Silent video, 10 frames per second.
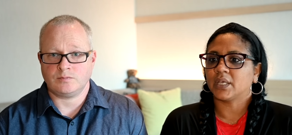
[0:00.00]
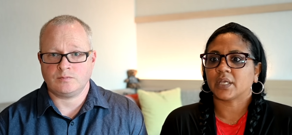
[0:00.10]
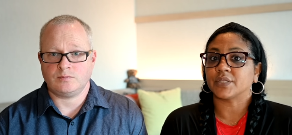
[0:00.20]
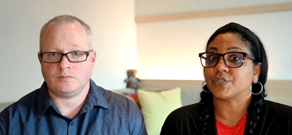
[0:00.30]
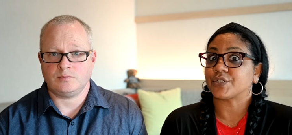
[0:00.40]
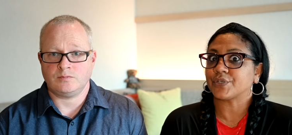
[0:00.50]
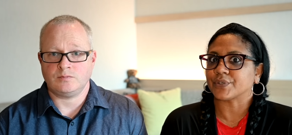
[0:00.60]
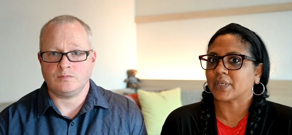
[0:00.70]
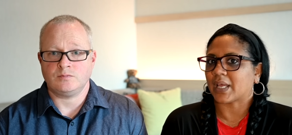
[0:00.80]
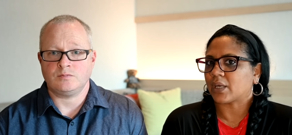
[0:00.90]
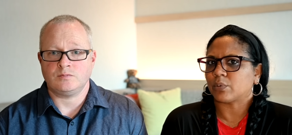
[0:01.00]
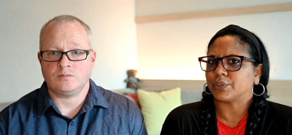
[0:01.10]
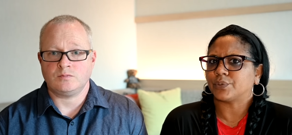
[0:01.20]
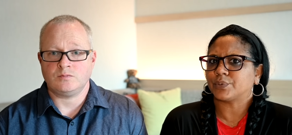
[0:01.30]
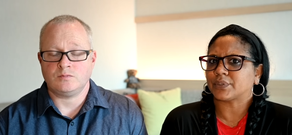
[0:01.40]
Speaker 1: concerned, like, well,
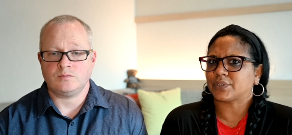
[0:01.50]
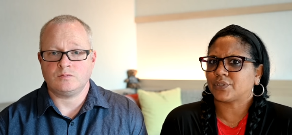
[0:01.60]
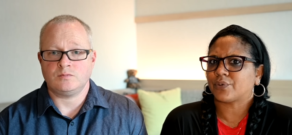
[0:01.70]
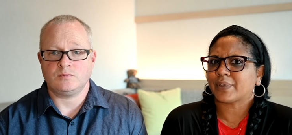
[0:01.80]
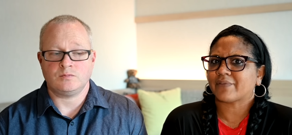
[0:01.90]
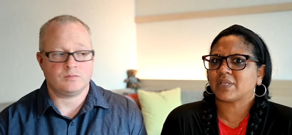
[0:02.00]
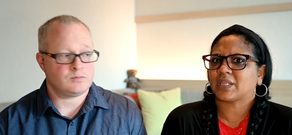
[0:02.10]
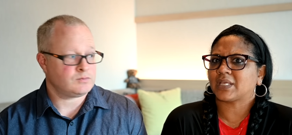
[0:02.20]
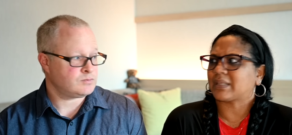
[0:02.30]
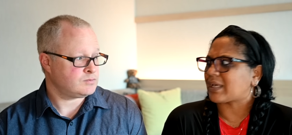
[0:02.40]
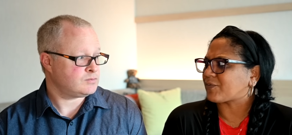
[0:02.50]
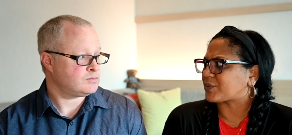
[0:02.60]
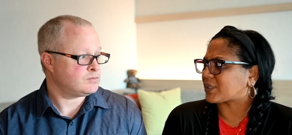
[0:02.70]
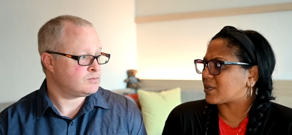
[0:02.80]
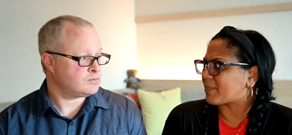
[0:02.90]
you, you don't have anything left to
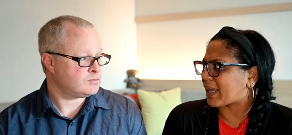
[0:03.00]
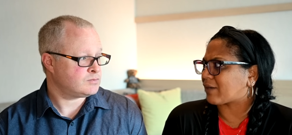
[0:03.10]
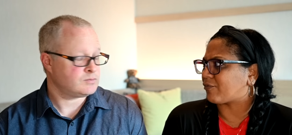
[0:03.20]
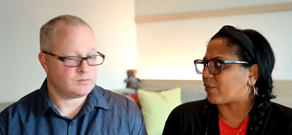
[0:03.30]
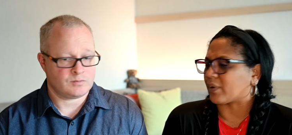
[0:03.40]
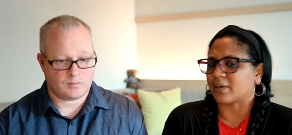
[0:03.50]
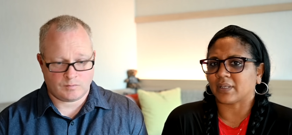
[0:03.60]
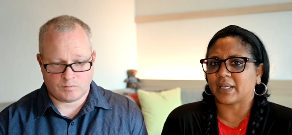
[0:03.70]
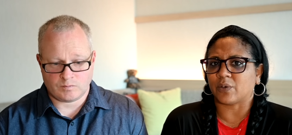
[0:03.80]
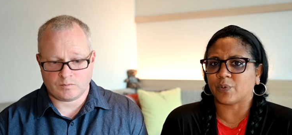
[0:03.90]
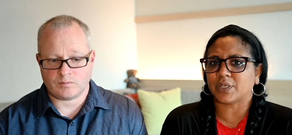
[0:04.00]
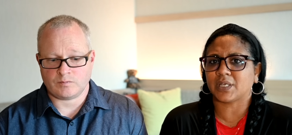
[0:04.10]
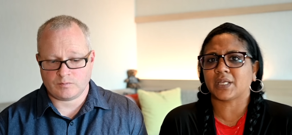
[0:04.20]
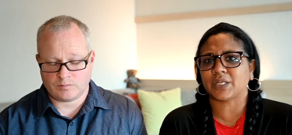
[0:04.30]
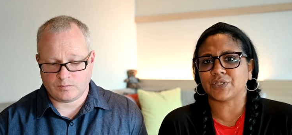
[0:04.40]
come back for. Like, what are you going
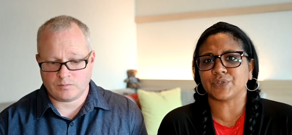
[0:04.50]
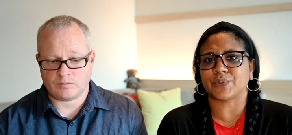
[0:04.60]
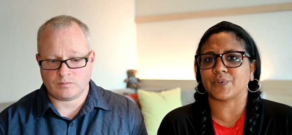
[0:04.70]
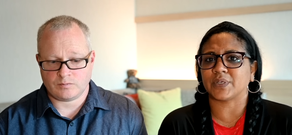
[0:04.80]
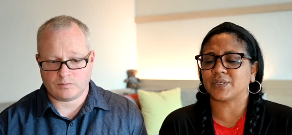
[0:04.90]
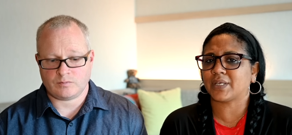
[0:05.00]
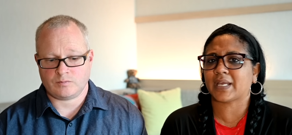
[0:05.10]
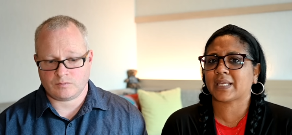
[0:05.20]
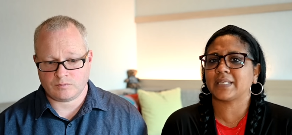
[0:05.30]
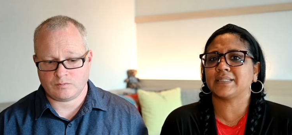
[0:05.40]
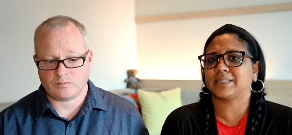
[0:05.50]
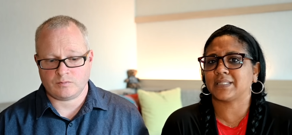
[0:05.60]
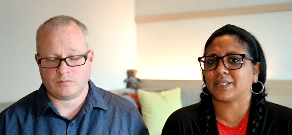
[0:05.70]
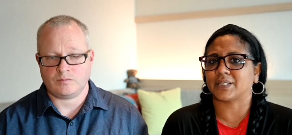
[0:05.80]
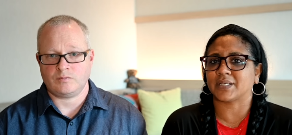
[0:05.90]
to do? And you got kids
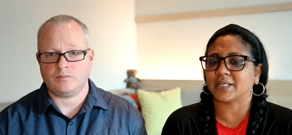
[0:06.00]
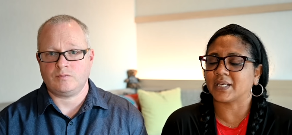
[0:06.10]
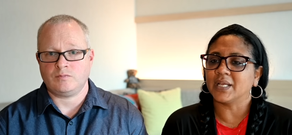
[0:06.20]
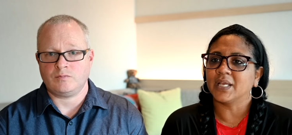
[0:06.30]
here. And,